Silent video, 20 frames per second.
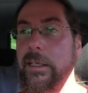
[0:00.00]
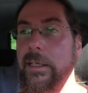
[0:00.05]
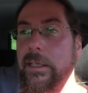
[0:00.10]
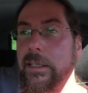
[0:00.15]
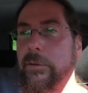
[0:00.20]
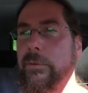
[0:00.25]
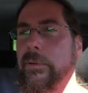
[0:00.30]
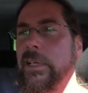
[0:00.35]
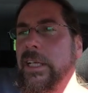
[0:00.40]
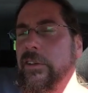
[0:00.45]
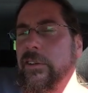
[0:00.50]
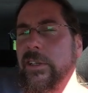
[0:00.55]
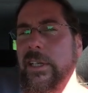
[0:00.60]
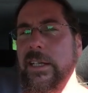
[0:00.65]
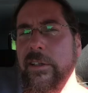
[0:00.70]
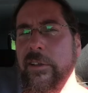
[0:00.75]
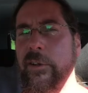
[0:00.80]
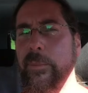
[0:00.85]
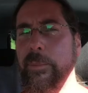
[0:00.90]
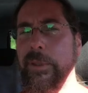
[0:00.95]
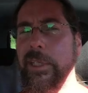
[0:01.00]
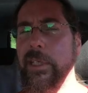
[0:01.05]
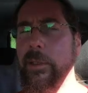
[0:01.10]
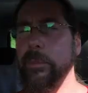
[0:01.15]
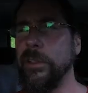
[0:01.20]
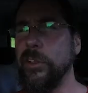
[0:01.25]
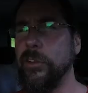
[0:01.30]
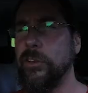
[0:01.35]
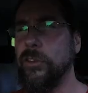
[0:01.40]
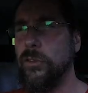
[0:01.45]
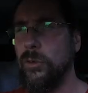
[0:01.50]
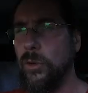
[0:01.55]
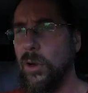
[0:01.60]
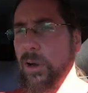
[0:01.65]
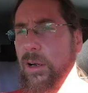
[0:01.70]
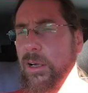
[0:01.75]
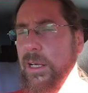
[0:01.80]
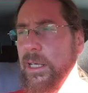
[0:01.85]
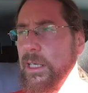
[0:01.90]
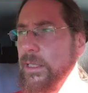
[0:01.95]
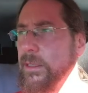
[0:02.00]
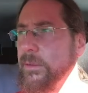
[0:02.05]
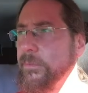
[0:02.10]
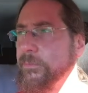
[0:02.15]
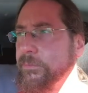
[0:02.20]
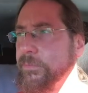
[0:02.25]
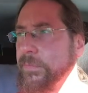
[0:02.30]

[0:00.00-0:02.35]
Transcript: The regen could be a bit stronger.